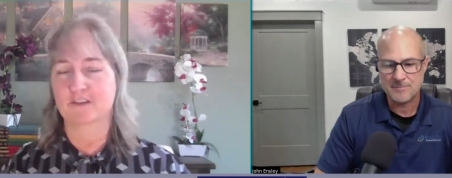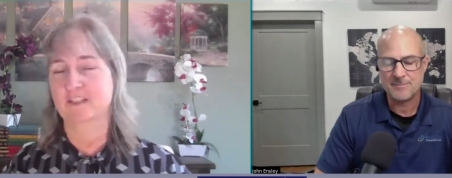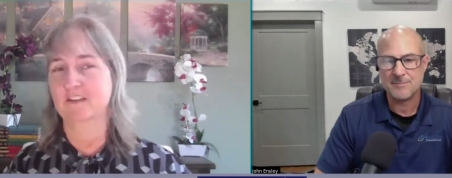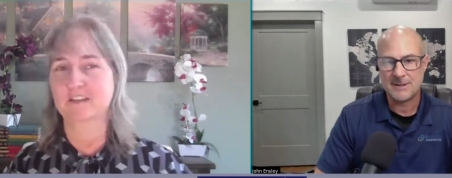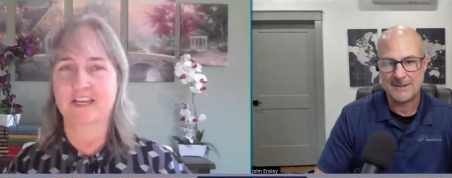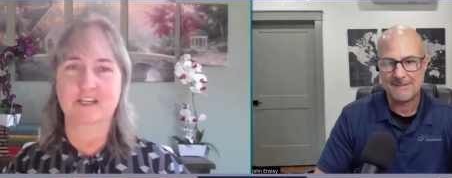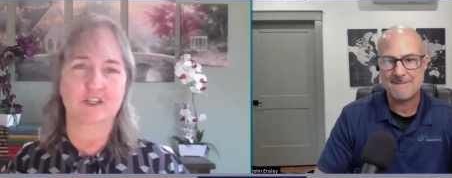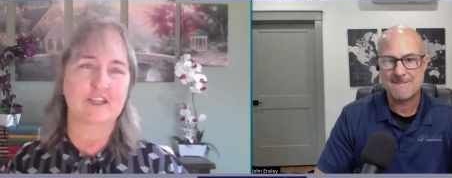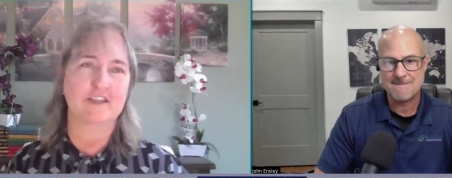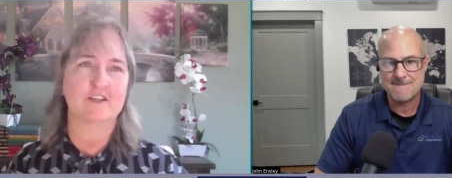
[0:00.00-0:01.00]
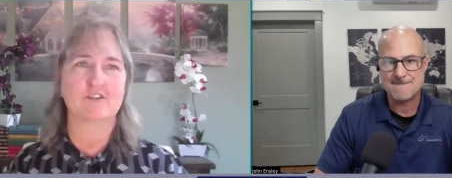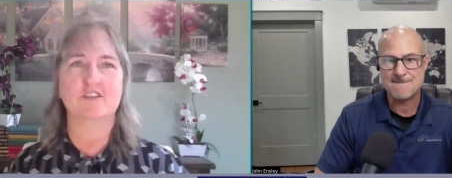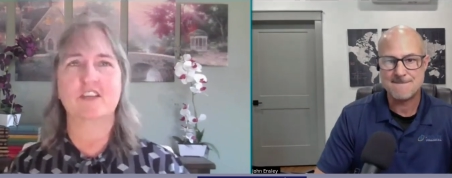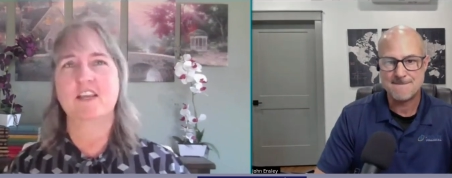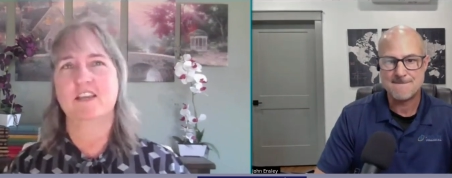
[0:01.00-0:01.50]
Speaker 1: until later and
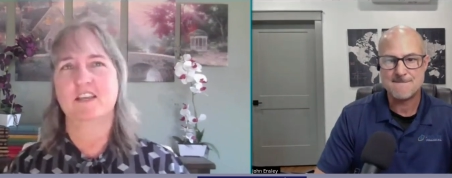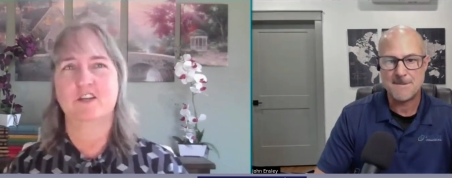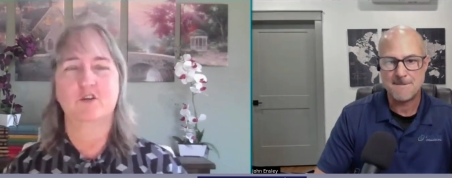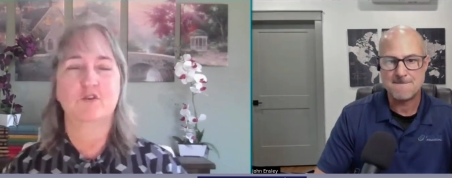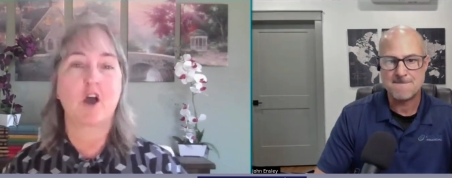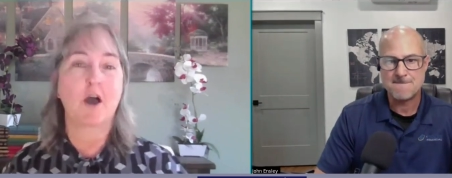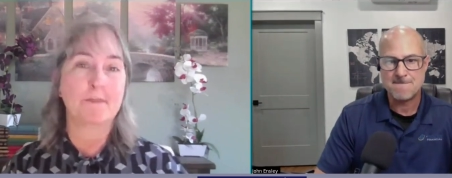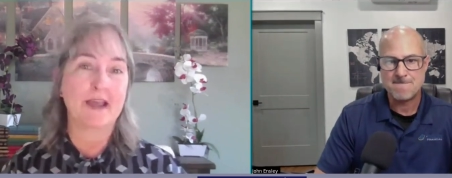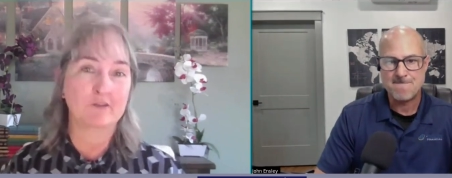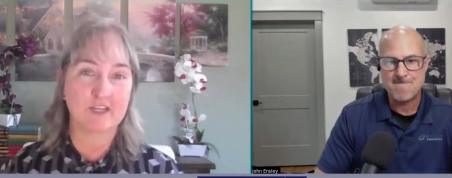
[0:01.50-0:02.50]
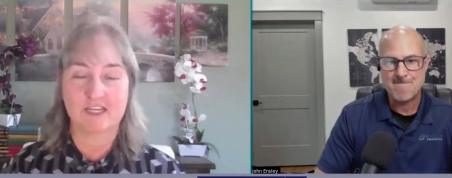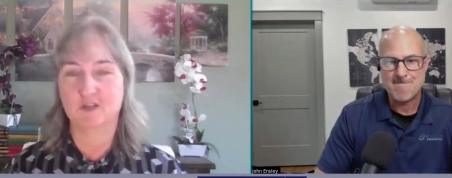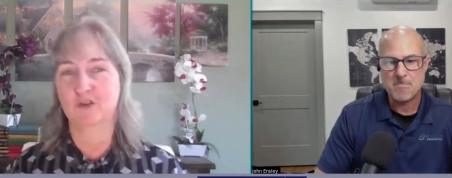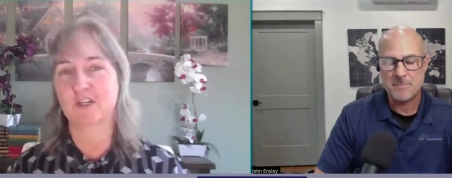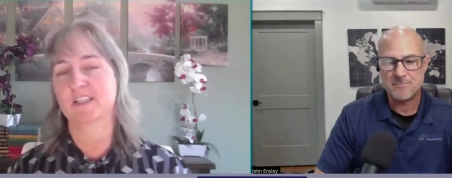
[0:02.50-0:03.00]
there's you know compound
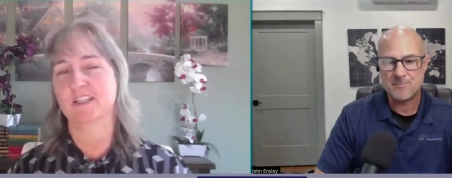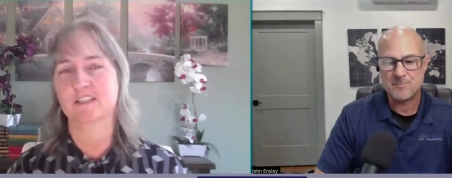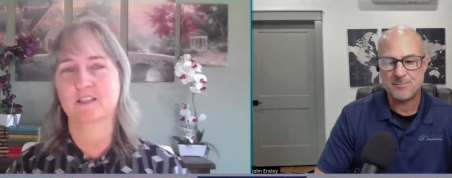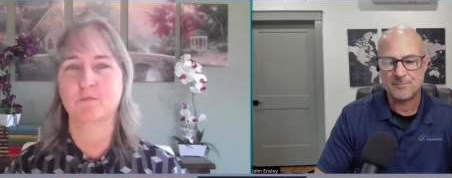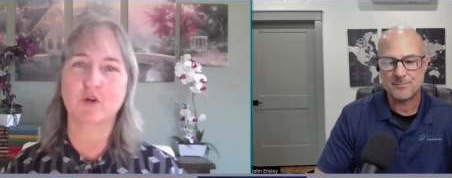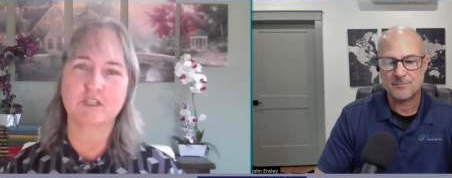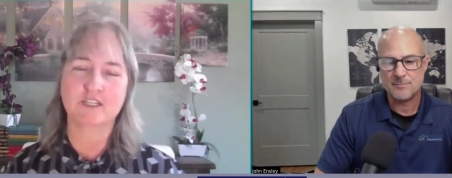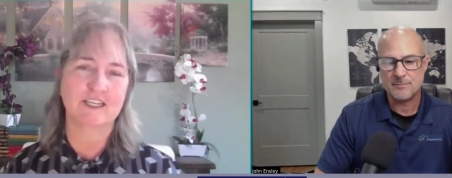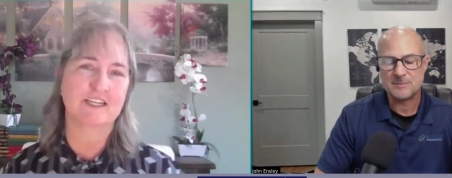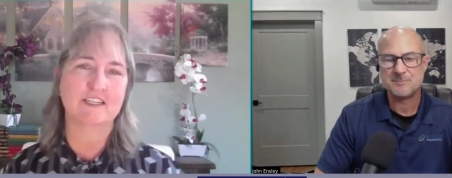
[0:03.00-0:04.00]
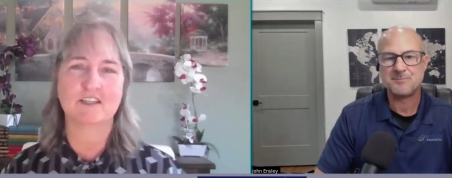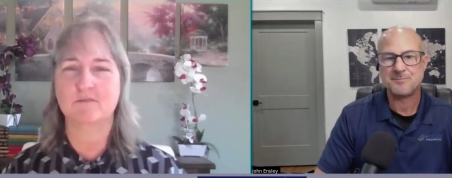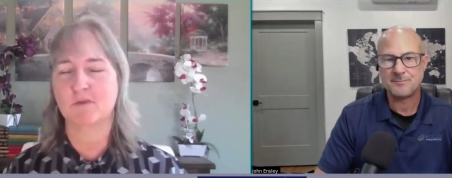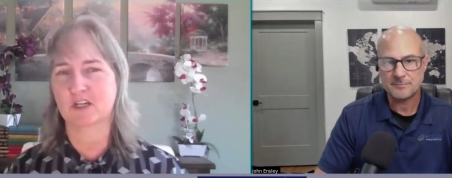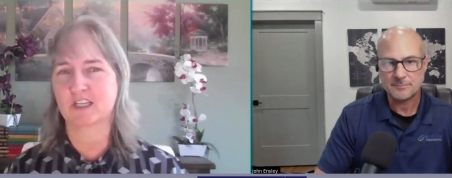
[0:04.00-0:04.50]
interest and it's important to get into
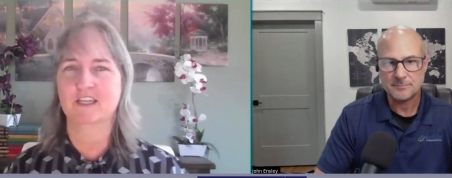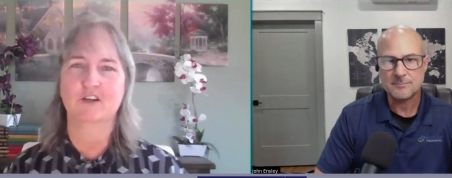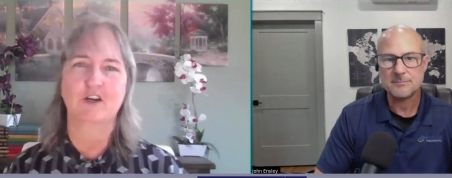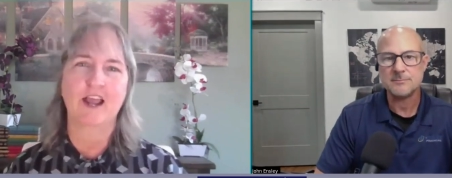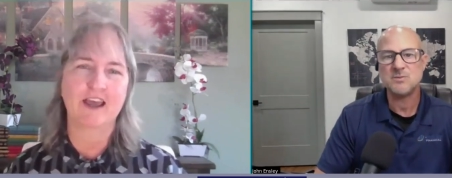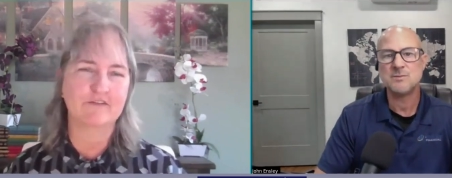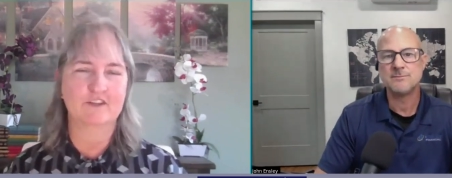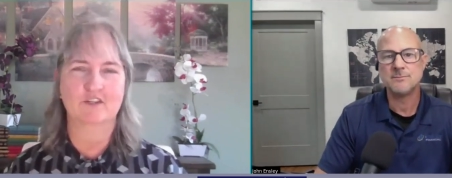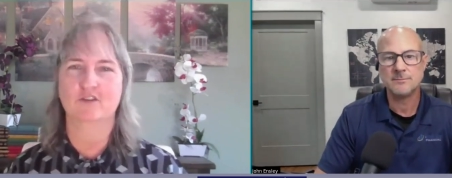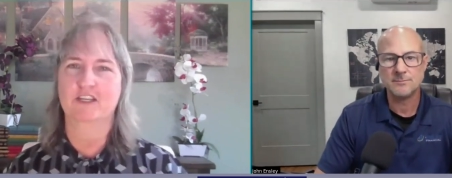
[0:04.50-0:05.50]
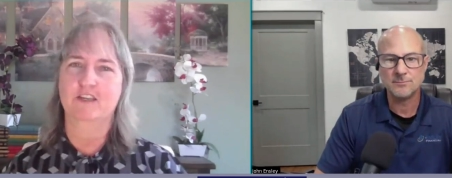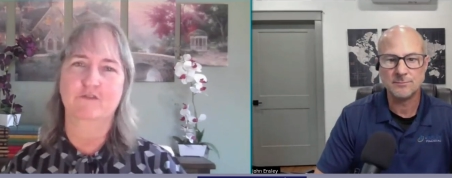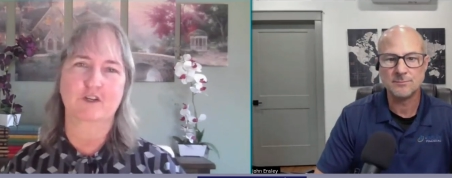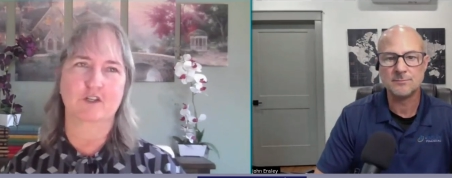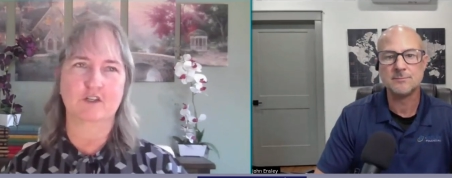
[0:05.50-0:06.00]
the market or have you know like
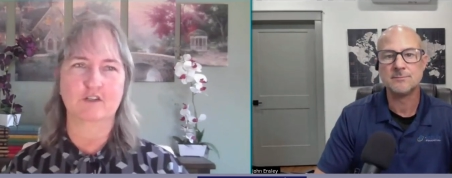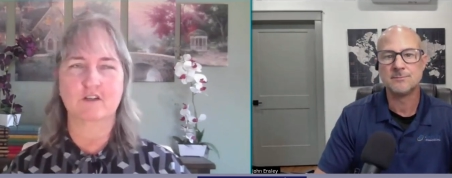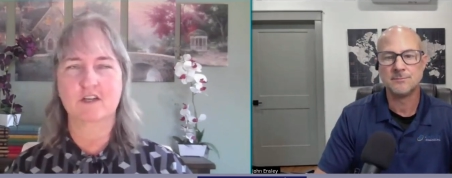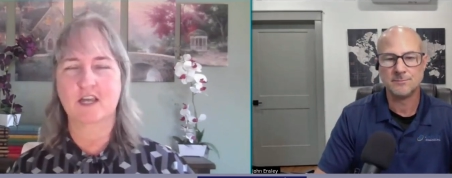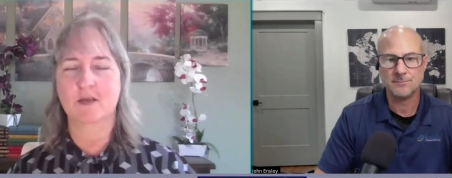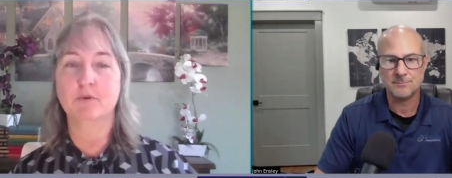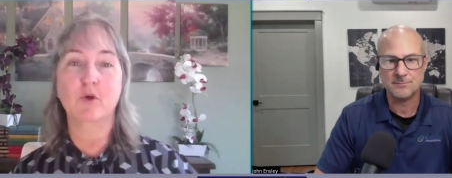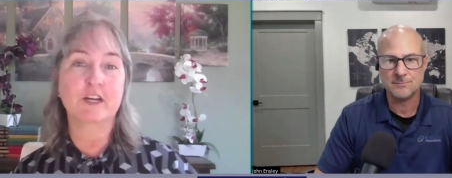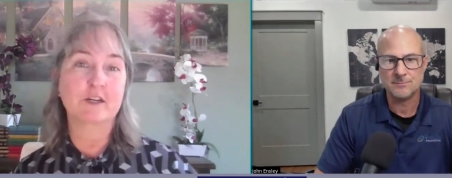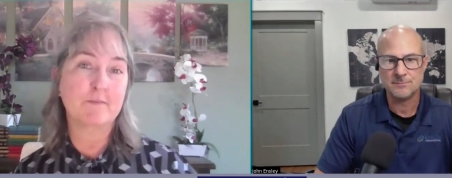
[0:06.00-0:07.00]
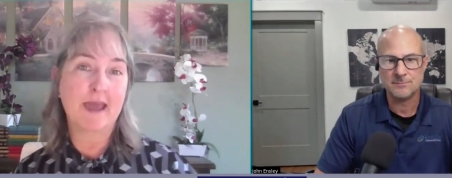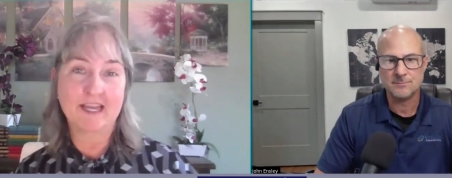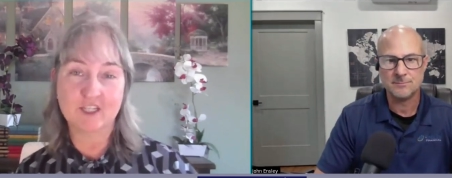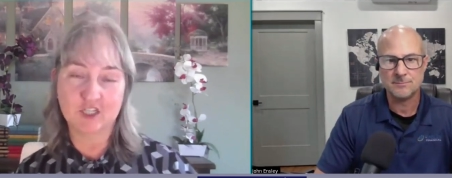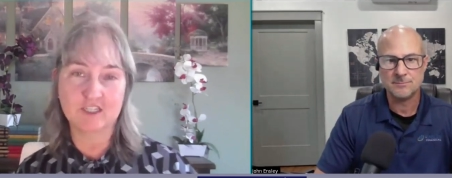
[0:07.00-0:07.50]
if you're employer
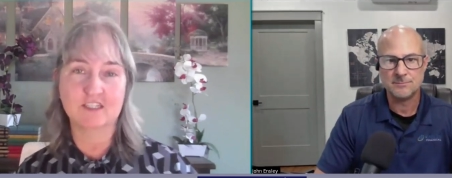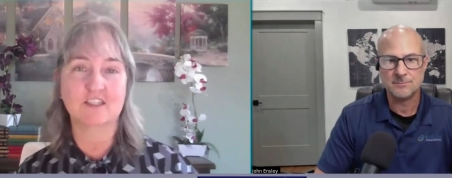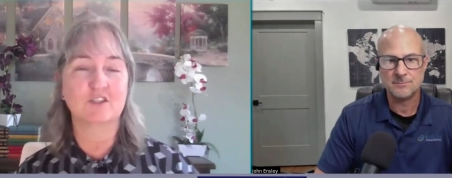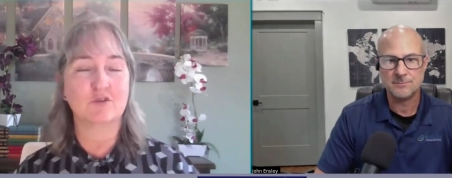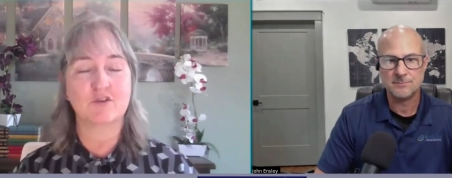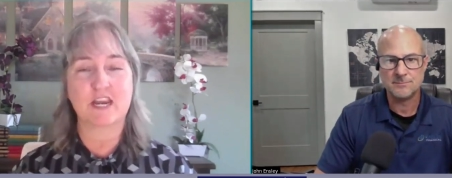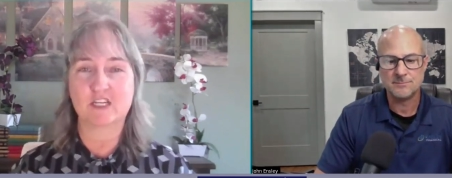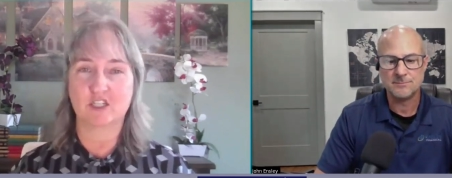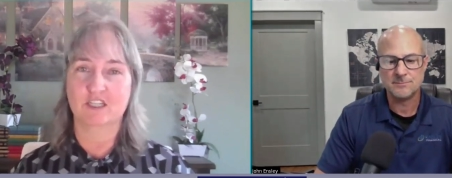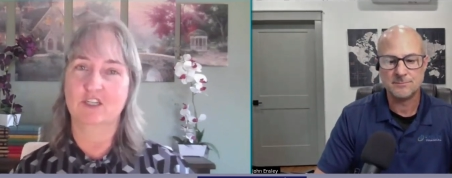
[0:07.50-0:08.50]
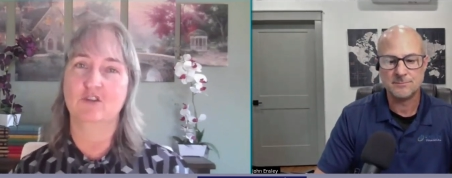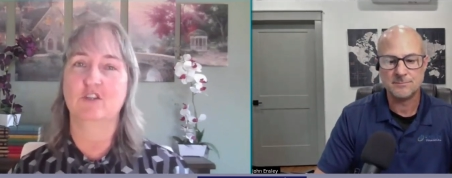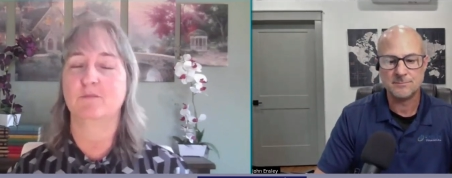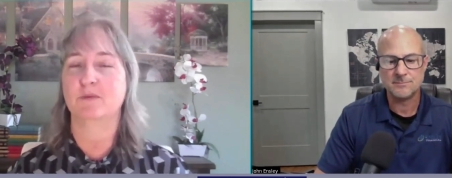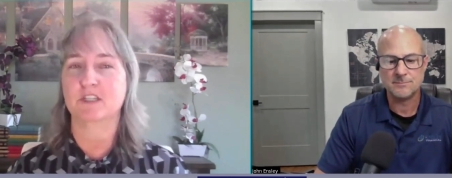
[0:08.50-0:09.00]
matches a donation, you
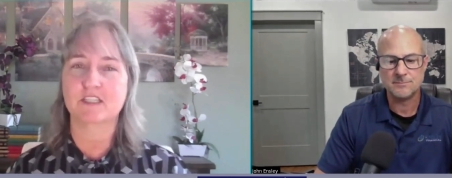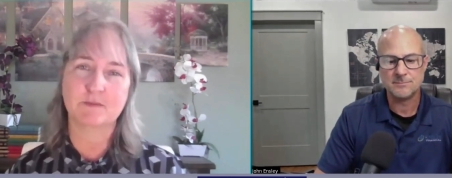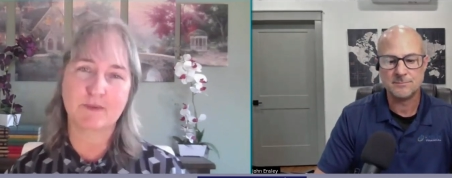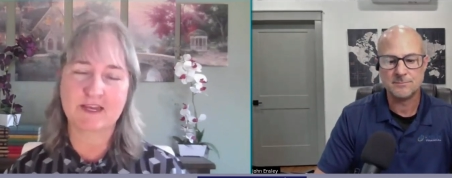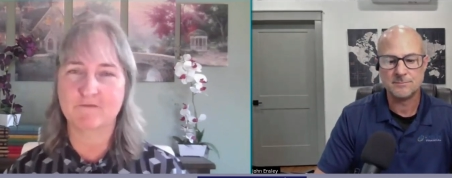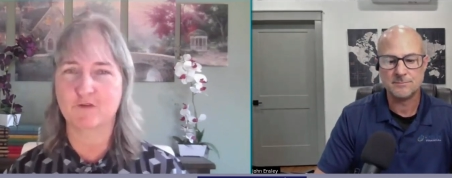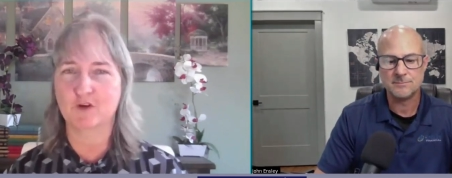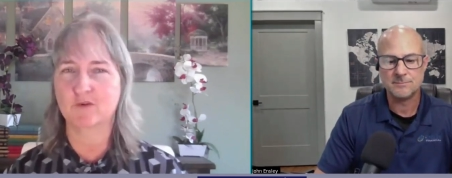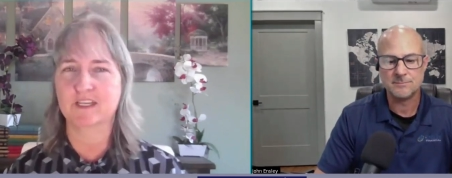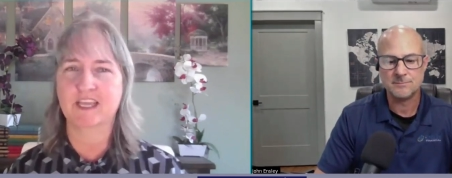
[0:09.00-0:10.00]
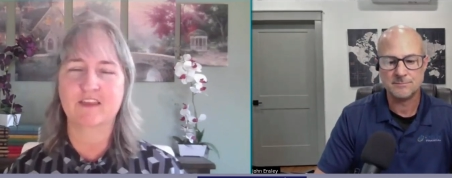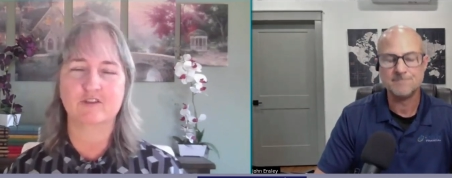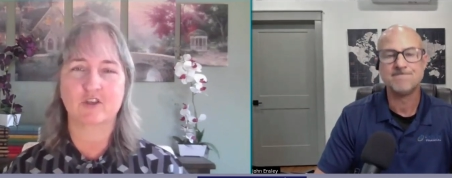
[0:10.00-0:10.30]
should participate in 401k.